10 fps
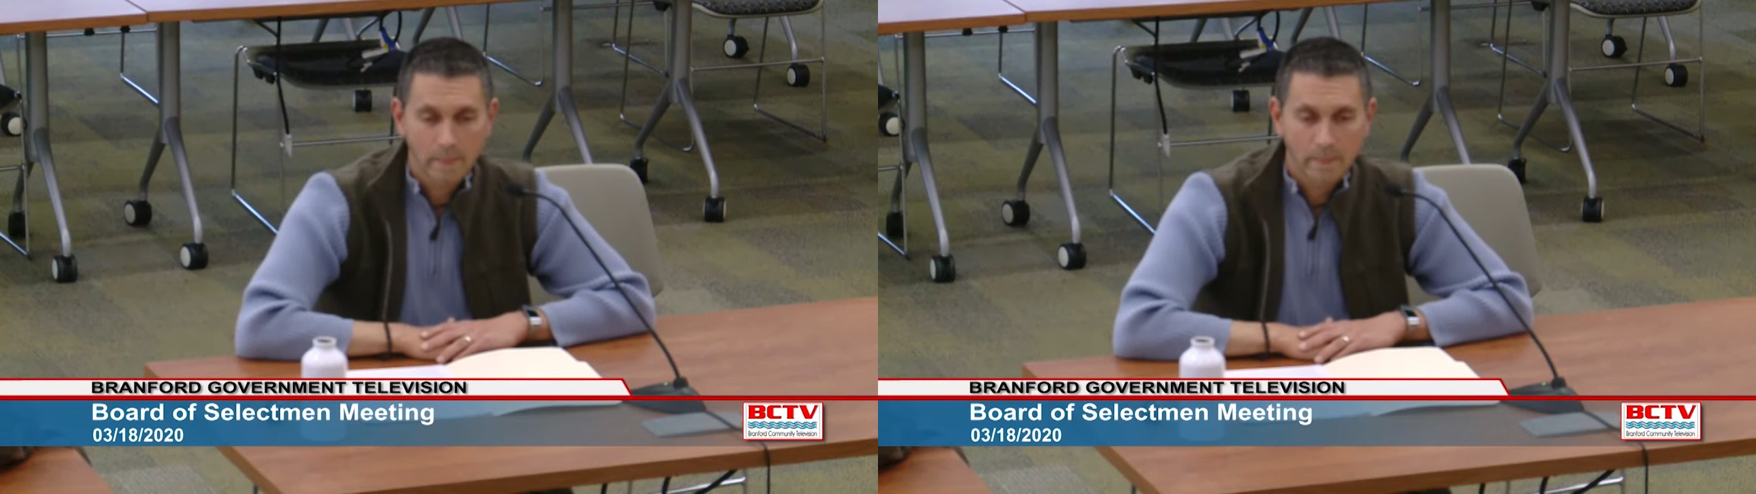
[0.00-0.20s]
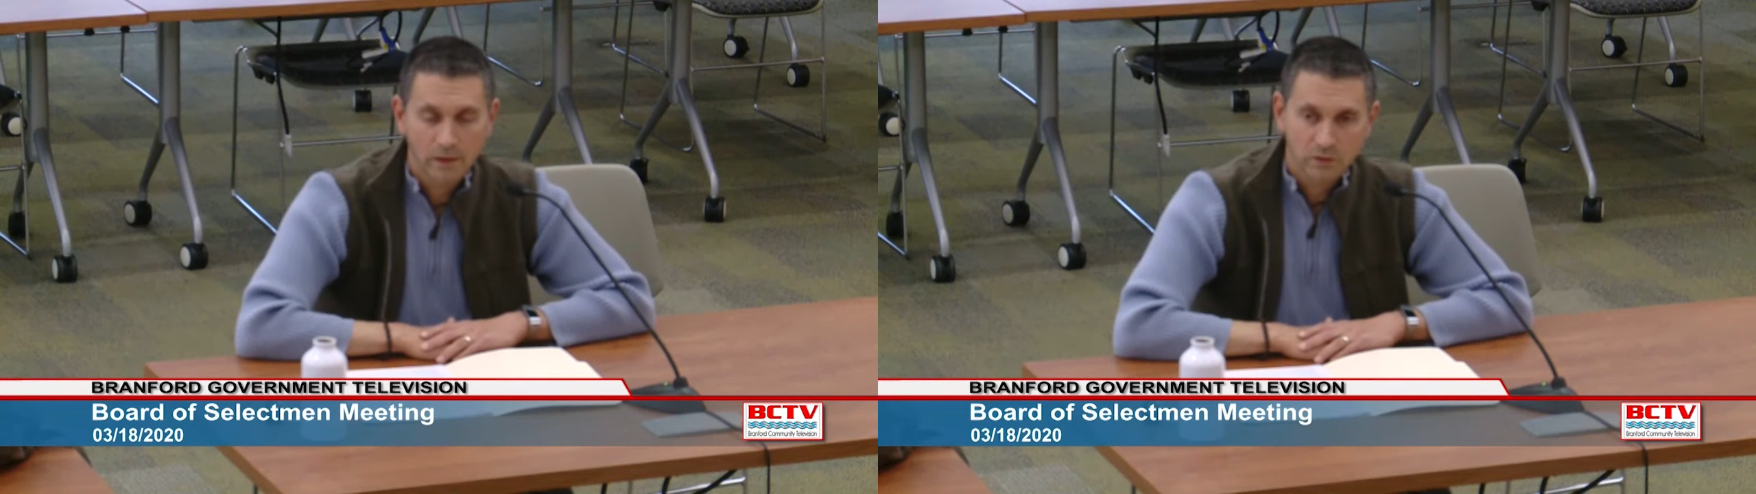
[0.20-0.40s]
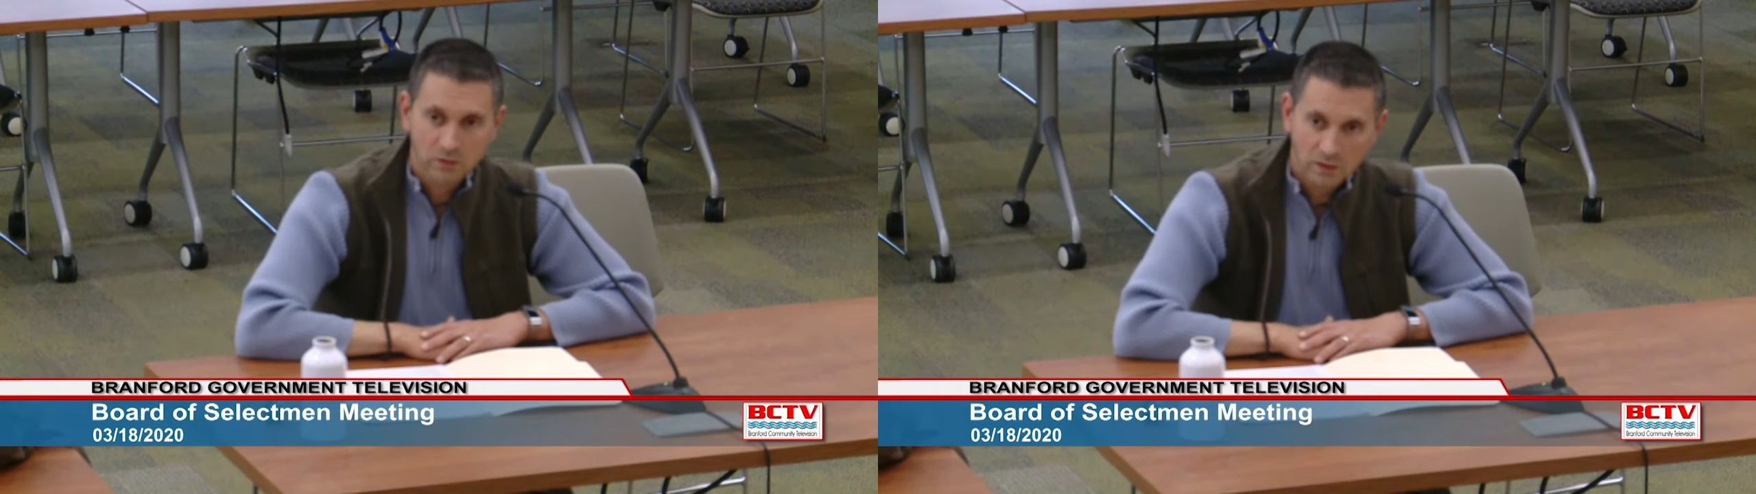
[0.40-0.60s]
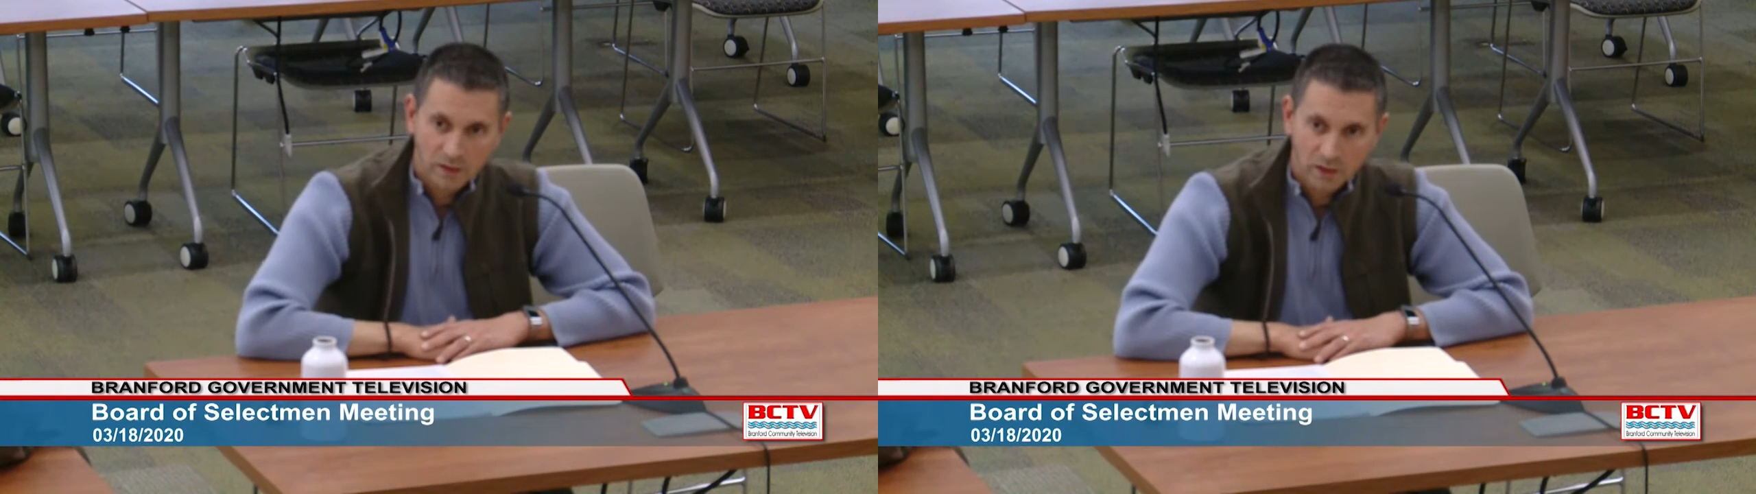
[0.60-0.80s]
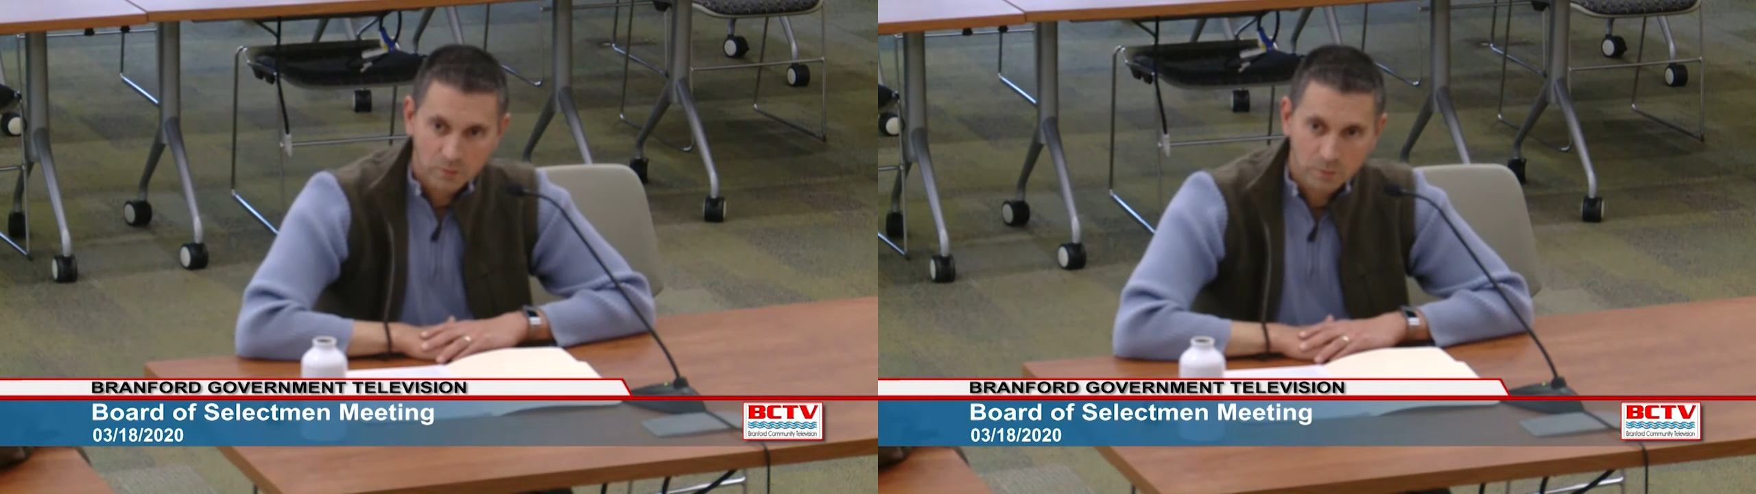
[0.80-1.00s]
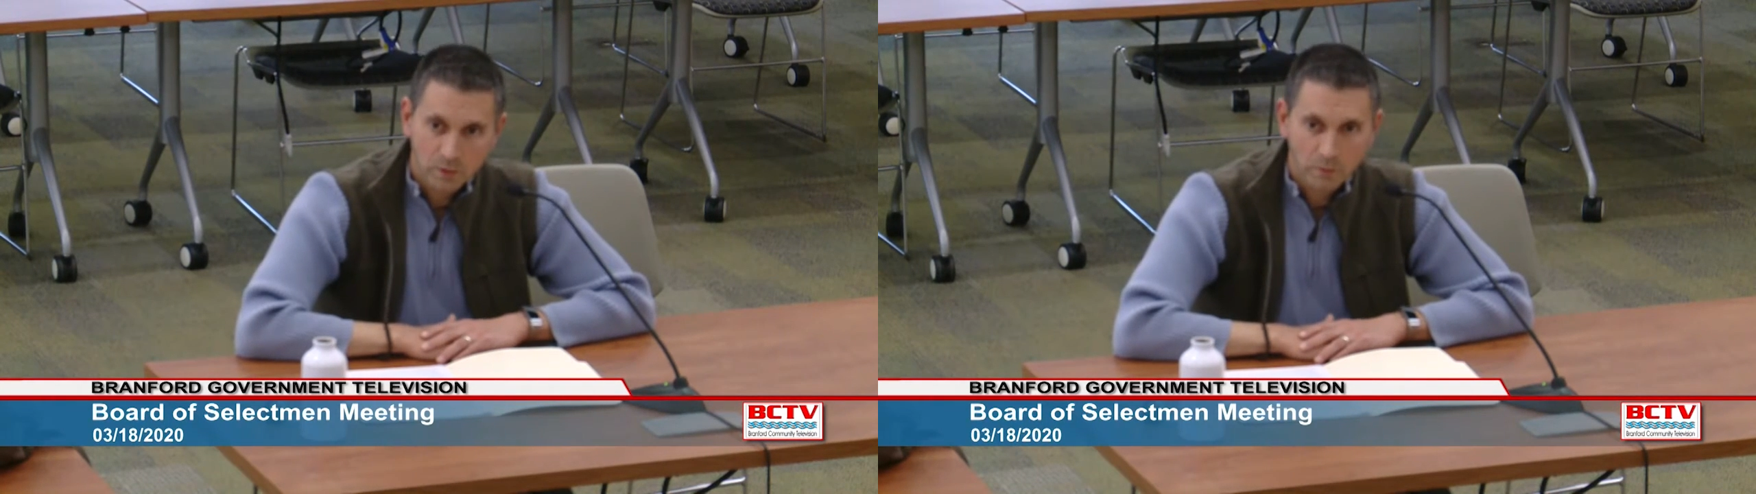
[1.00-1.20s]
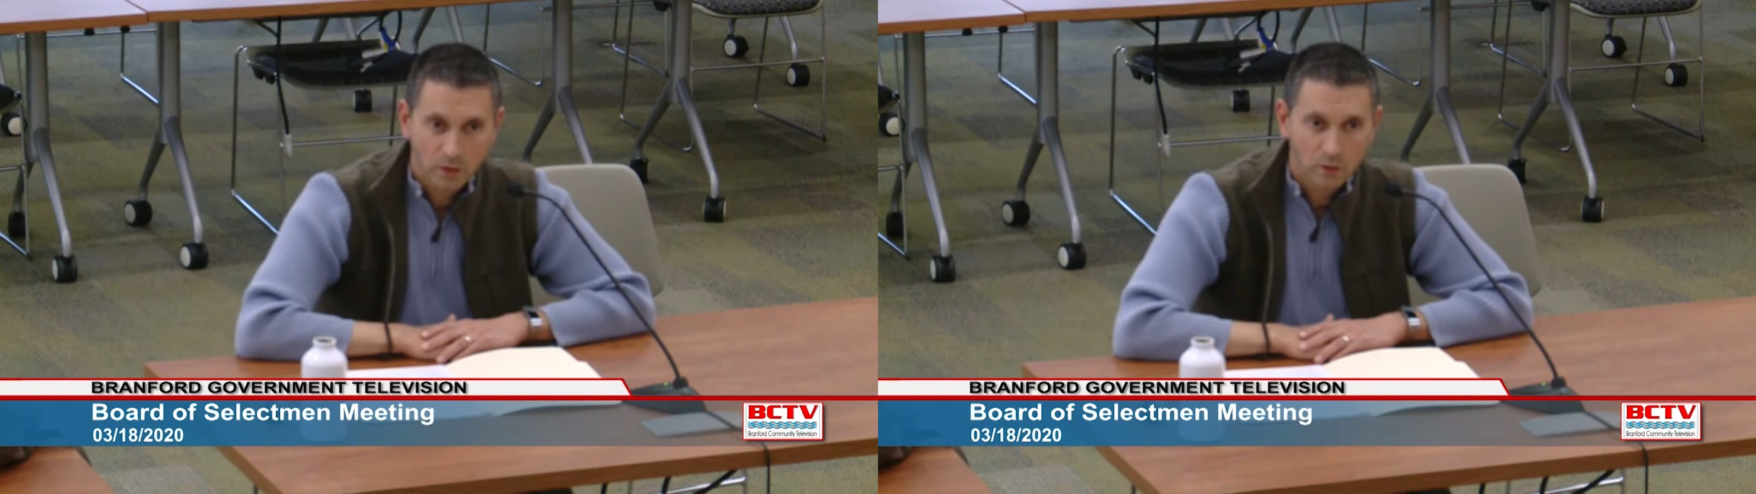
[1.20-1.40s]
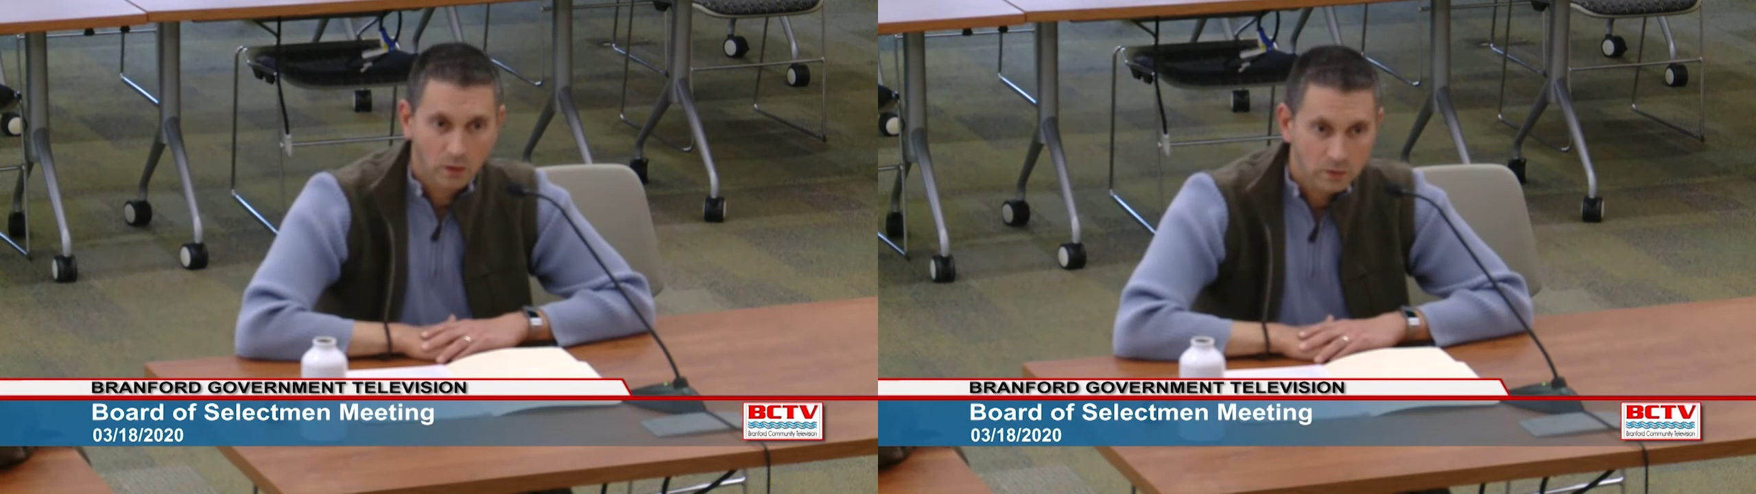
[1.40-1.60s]
not just the hospital, but
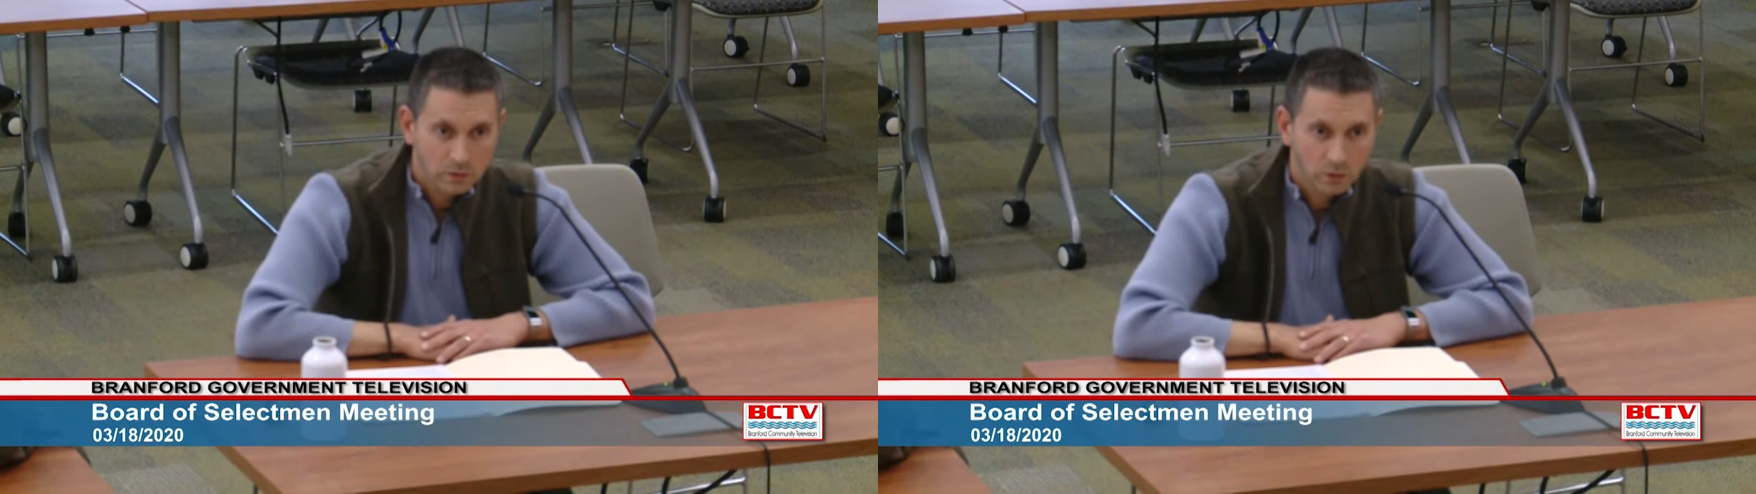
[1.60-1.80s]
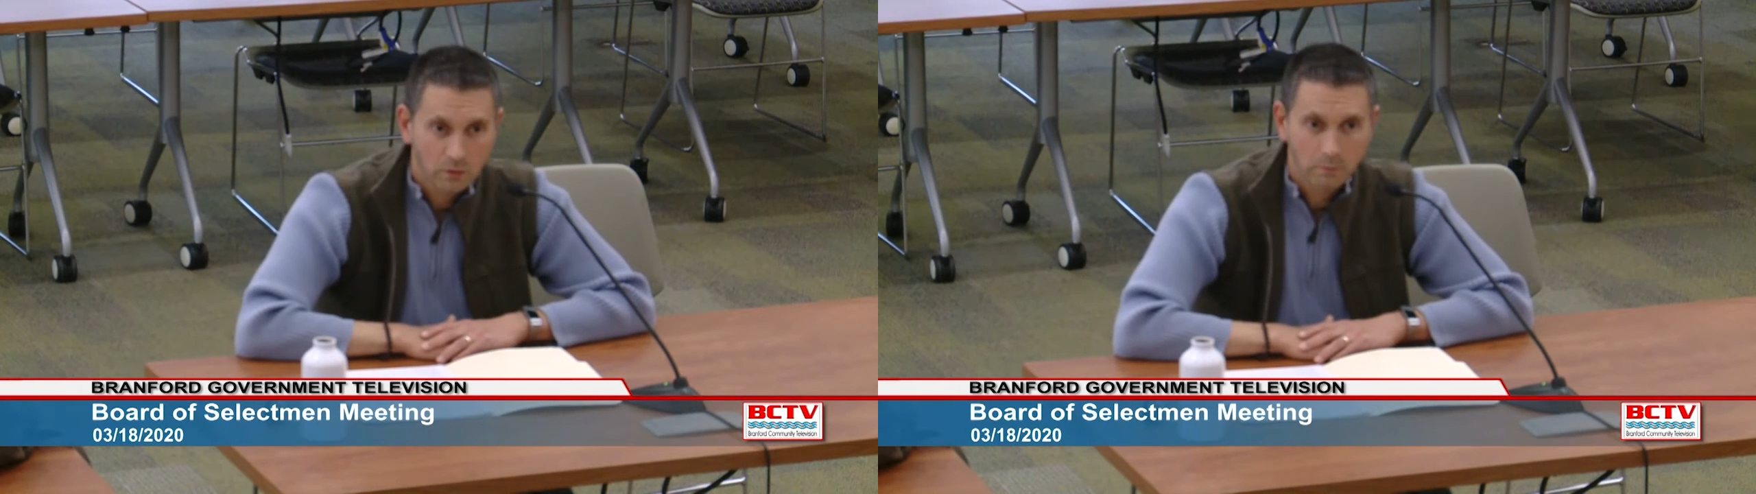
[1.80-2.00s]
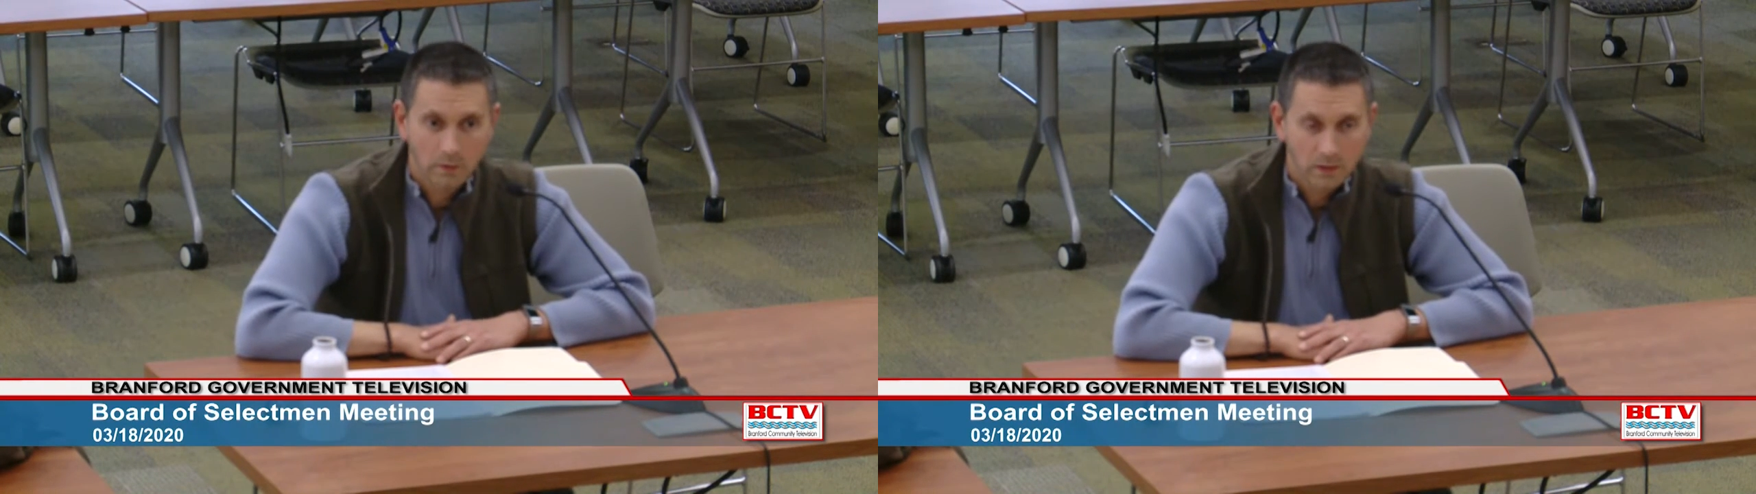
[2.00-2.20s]
our long-term